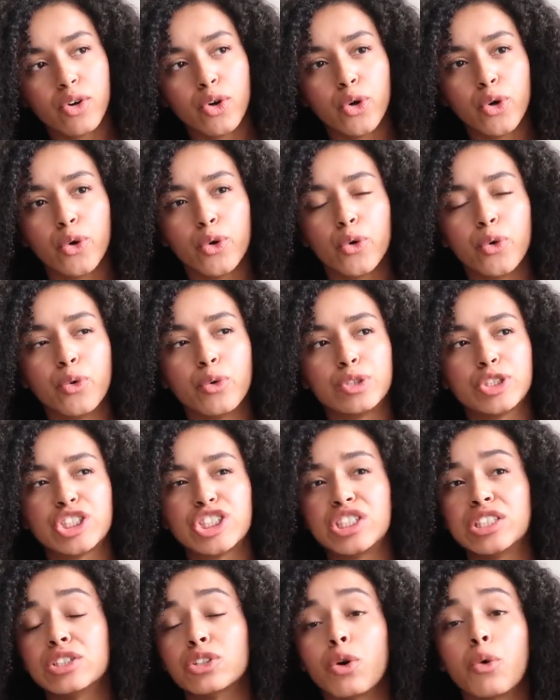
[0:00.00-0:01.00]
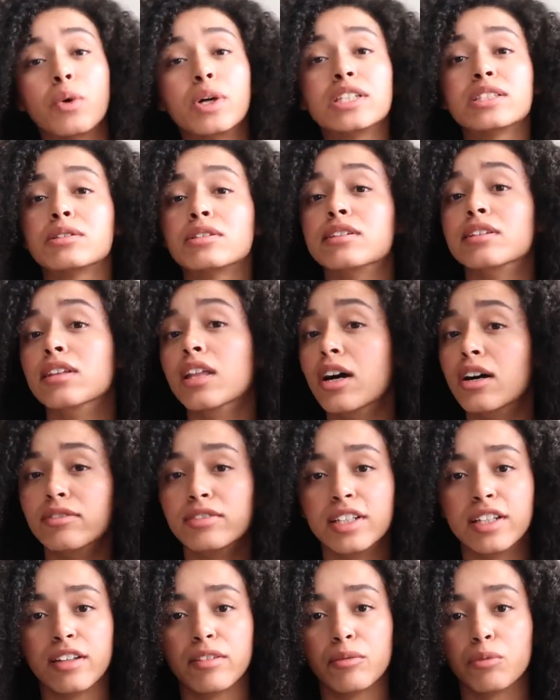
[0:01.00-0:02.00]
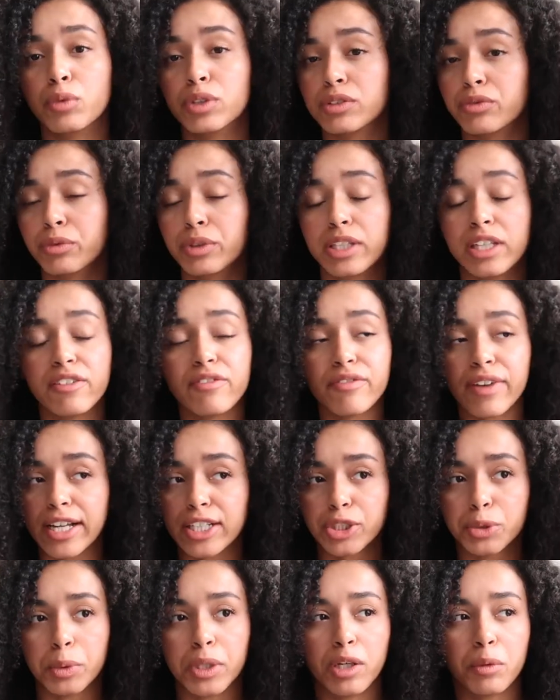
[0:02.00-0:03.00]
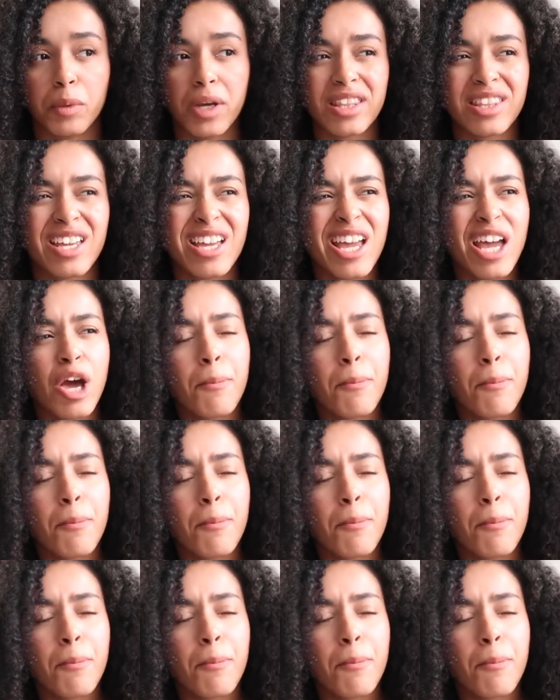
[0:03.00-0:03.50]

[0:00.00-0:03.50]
who she's always loved and was really infatuated with,